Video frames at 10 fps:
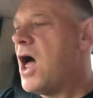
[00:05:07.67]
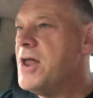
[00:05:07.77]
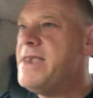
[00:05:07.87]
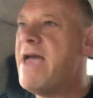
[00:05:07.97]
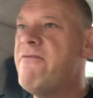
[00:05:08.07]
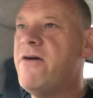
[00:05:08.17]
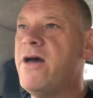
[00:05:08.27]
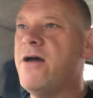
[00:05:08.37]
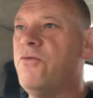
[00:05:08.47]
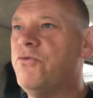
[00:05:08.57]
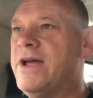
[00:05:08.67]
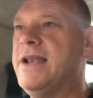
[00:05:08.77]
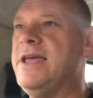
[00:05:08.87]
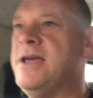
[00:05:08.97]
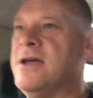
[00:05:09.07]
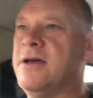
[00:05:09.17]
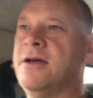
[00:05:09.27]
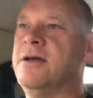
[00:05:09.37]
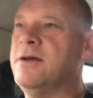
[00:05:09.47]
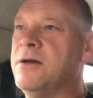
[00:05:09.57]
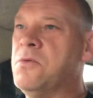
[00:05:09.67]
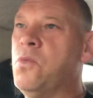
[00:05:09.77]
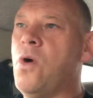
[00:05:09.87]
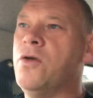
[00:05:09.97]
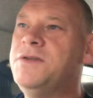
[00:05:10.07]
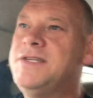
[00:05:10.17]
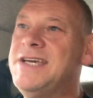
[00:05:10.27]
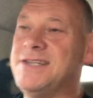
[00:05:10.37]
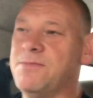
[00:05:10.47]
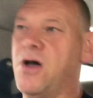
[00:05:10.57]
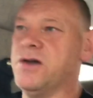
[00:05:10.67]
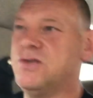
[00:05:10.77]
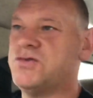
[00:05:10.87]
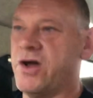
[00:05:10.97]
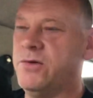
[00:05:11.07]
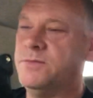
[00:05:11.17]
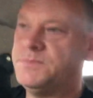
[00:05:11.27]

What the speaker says: I never really wanted a Maestro.